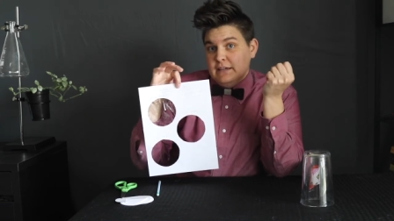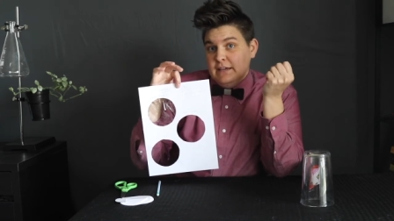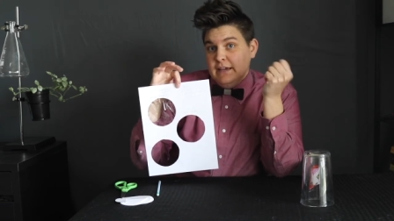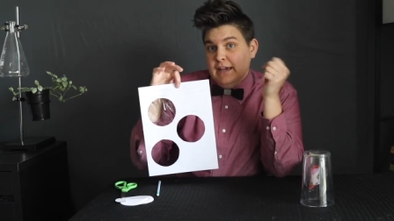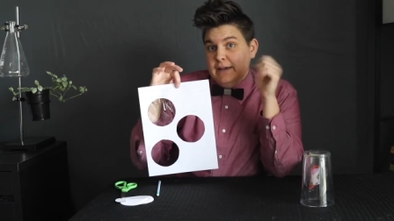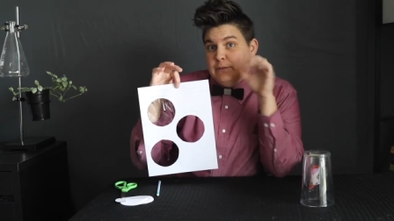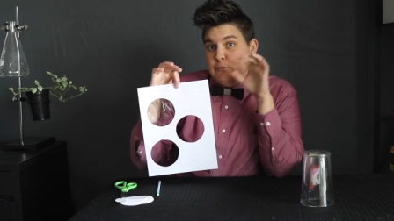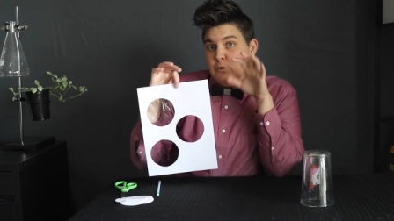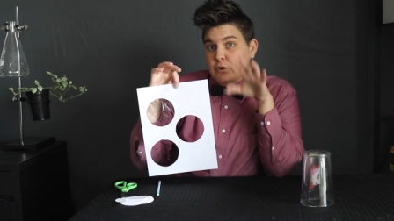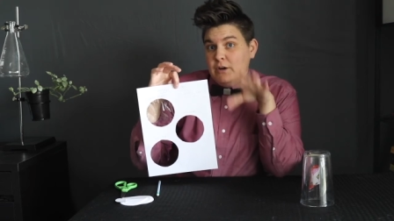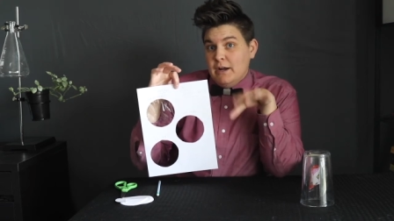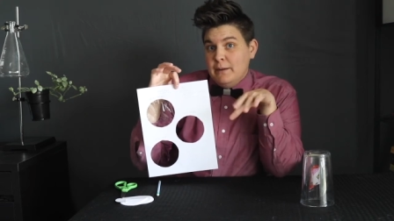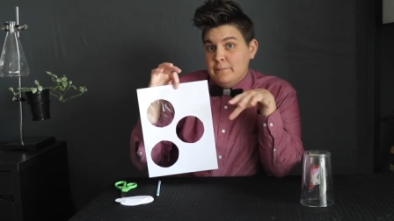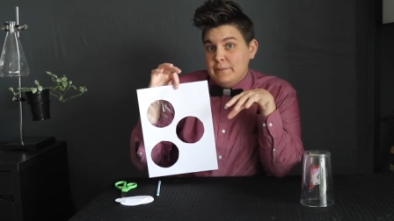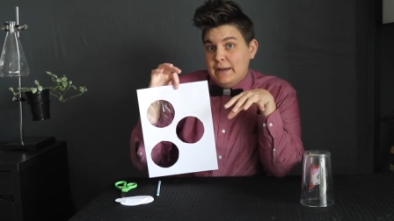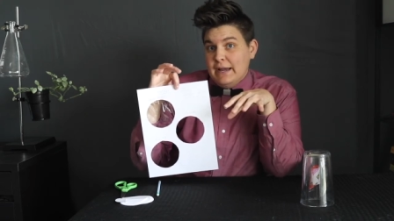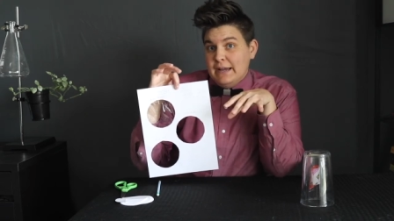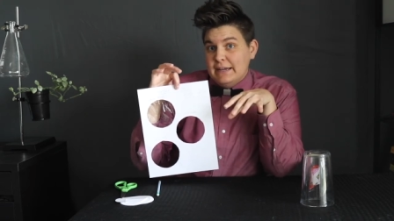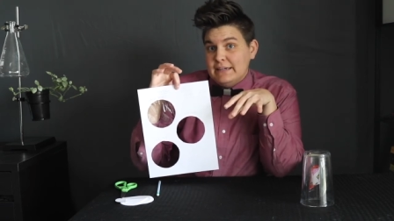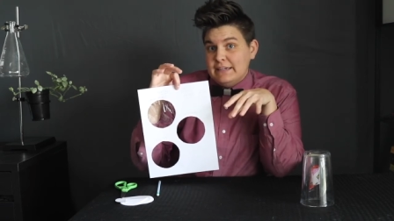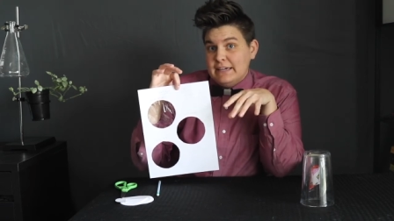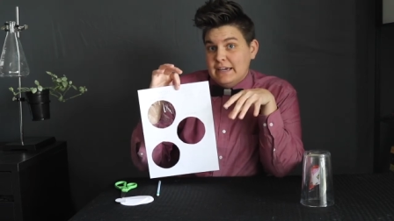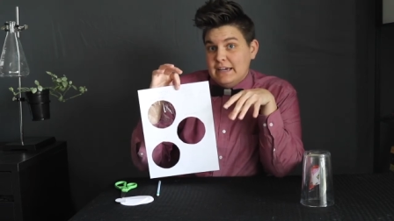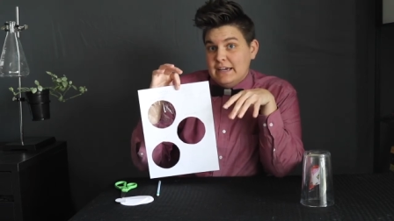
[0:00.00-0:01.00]
And we'll come
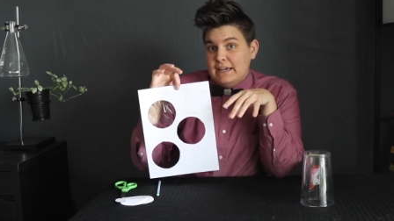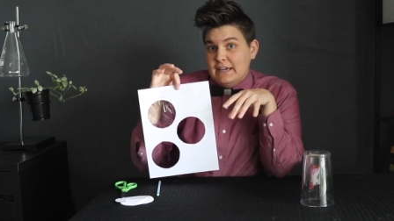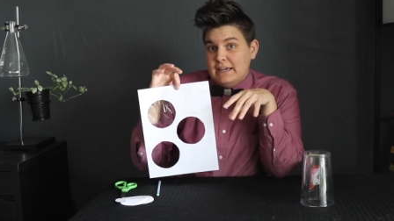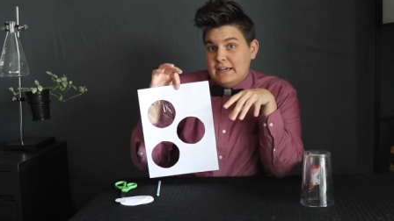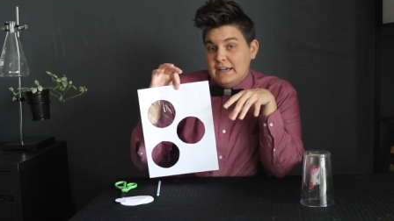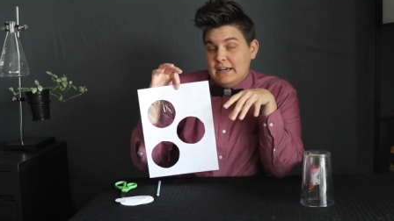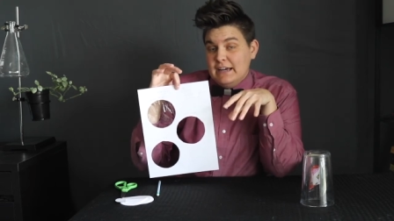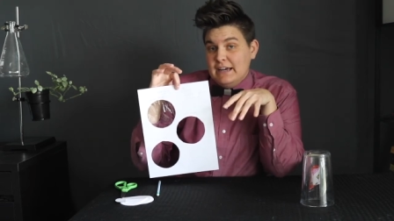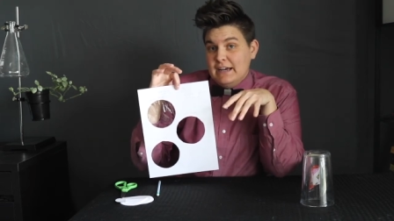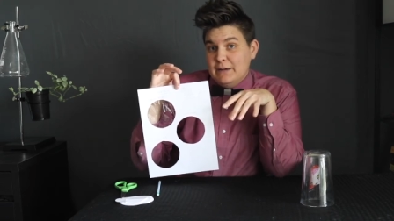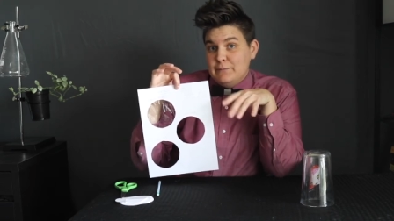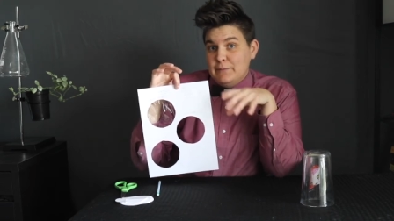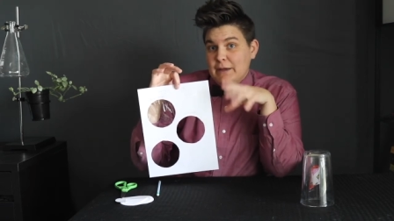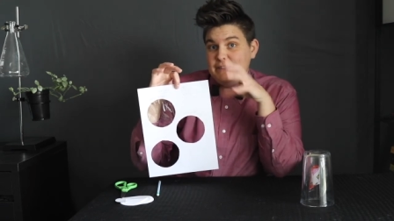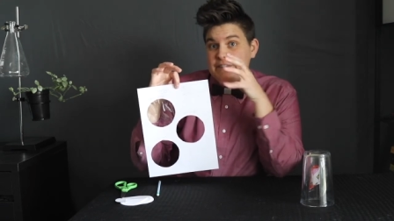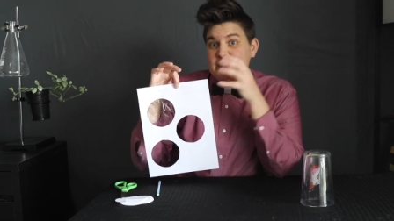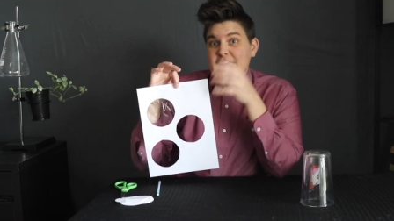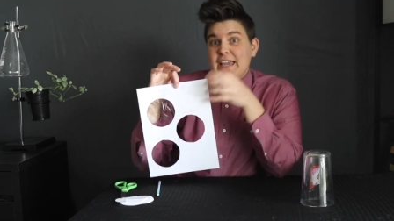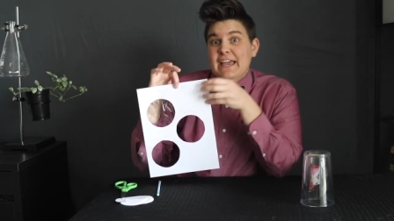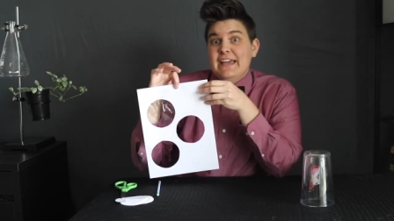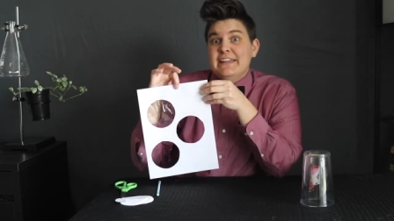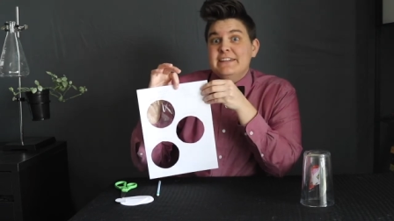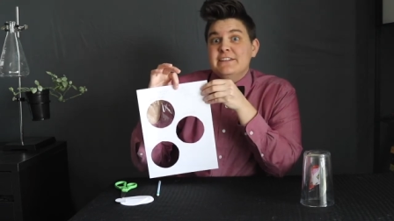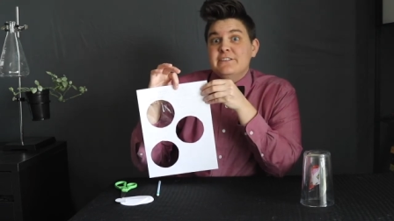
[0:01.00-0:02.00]
back um, at the
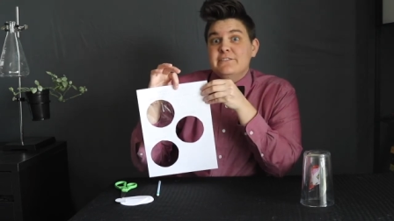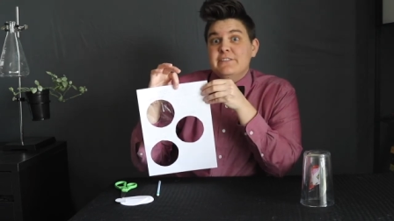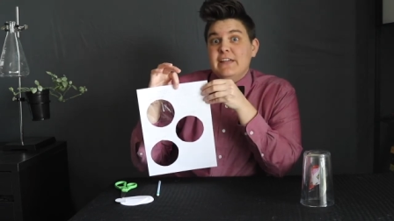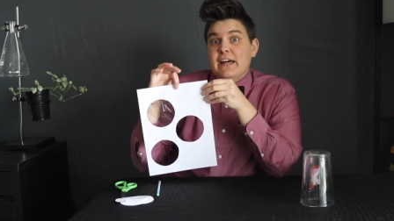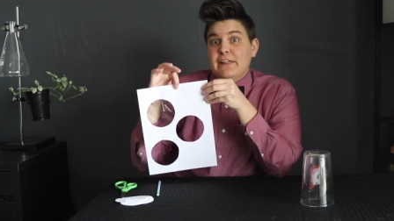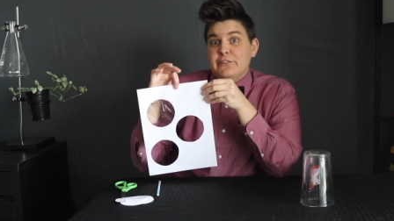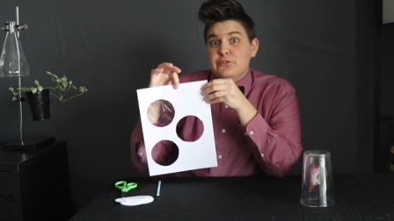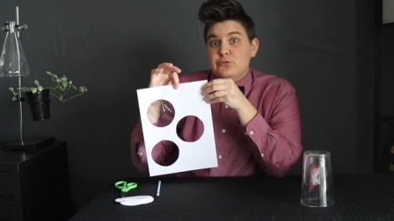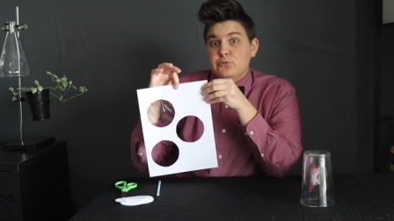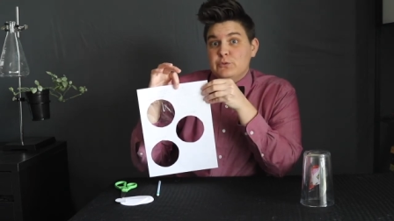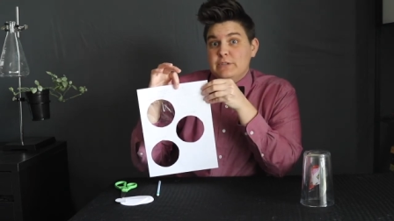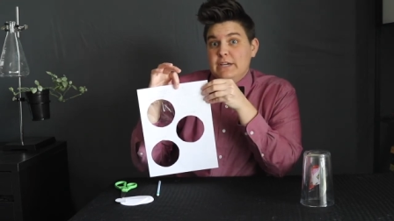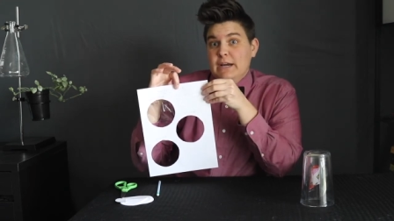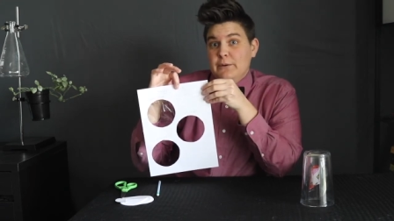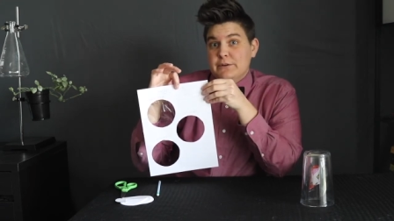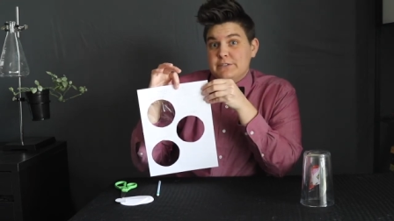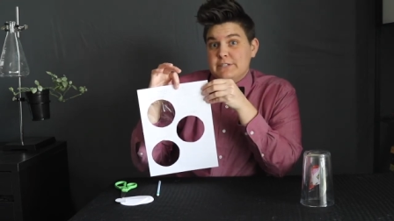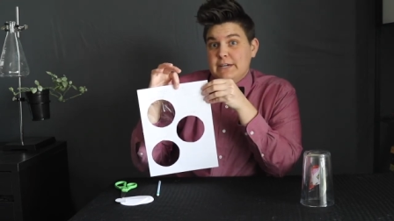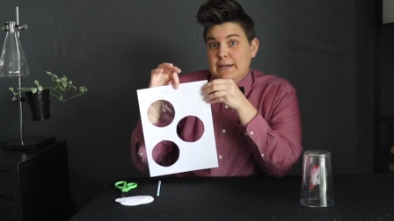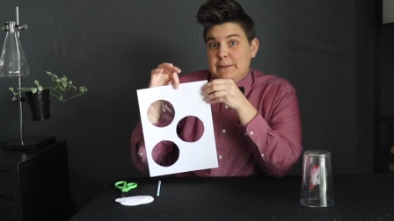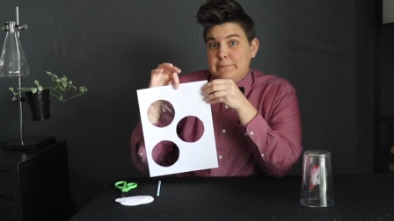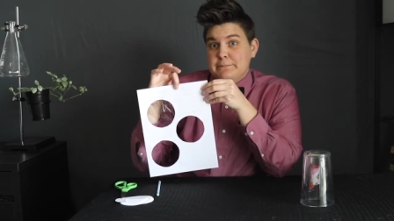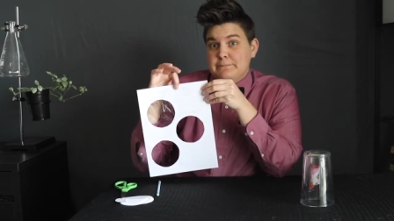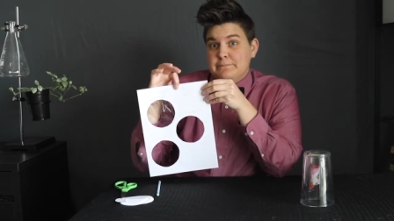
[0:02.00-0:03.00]
end of that three hour
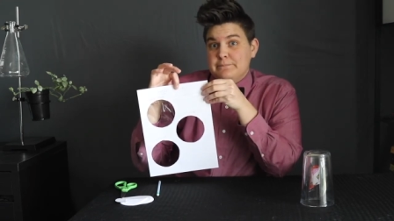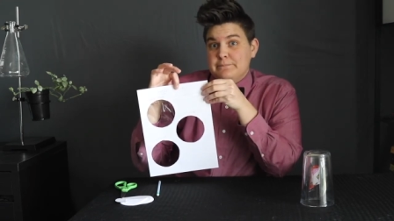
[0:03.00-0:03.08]
time.